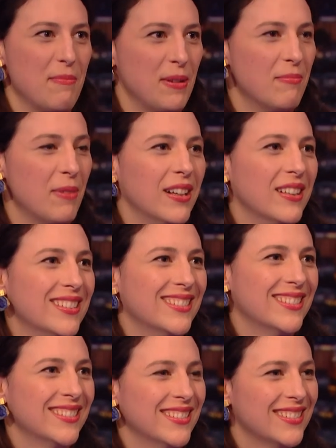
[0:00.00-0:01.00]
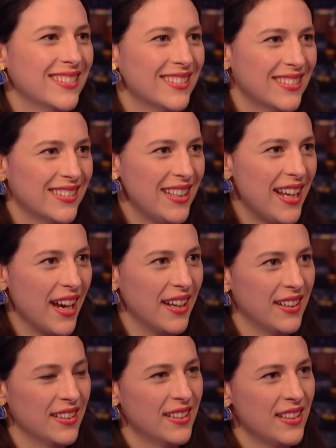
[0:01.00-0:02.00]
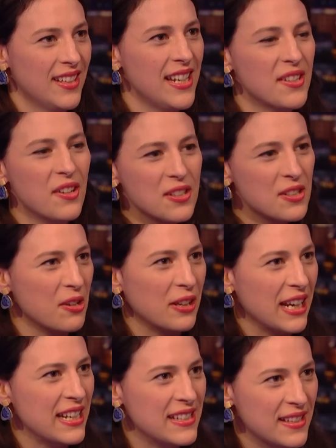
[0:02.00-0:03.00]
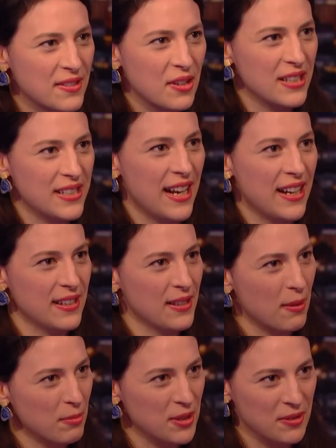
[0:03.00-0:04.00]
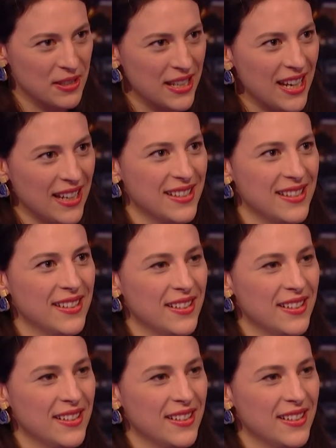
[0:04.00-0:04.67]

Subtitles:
Well, I'm not saying it's right. I'm just saying I could understand. He's got two kids. He's got to set an example to his kids.